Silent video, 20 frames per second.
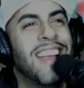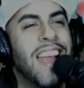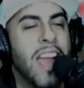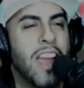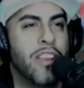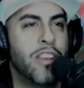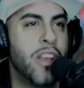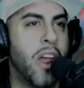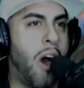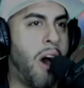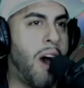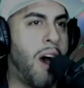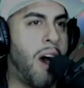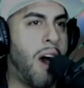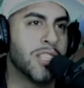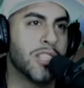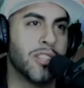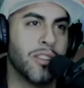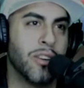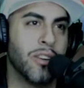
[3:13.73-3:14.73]
no,
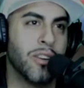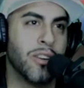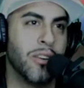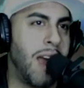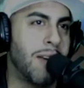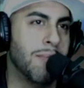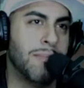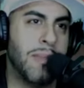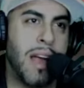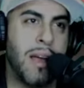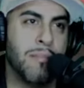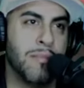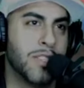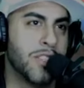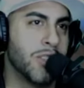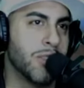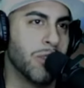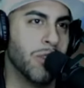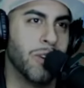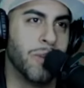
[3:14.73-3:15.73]
I'm
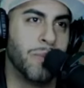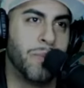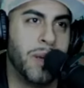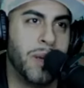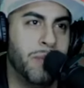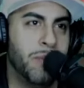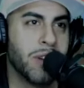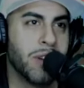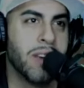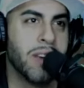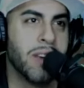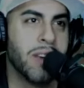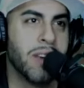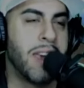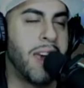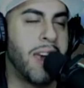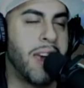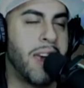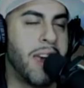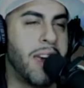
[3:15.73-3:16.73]
sure people are gonna
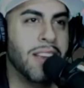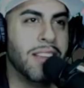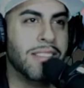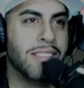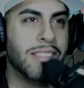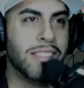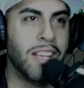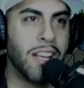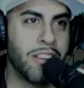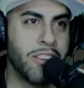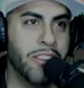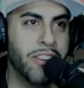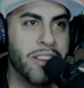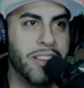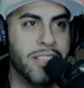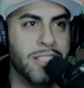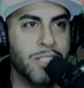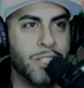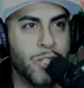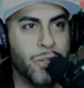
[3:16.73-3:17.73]
get suckered
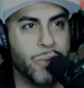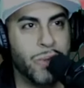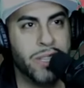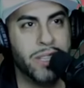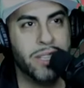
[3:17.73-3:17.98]
into it.